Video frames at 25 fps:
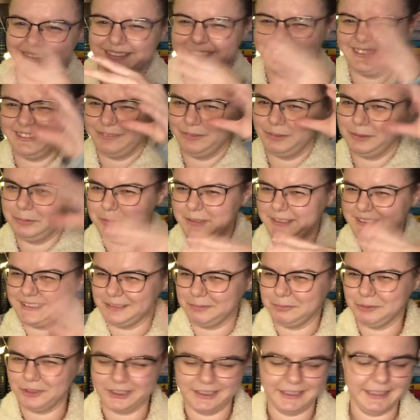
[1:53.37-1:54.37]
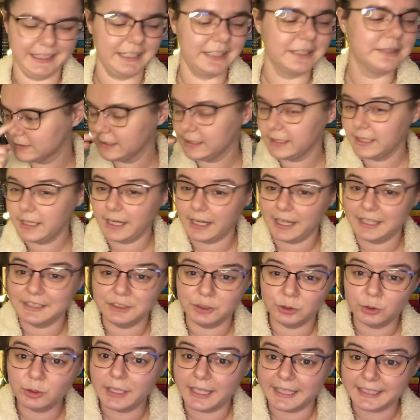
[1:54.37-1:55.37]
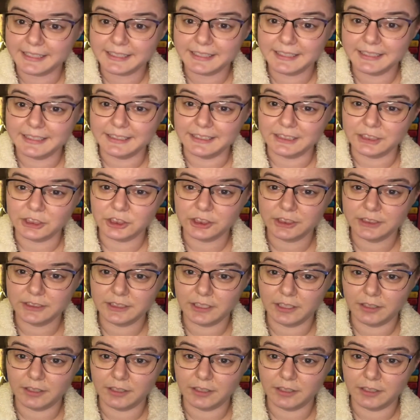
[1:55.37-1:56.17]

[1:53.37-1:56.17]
would be somewhere in there. I do like the addition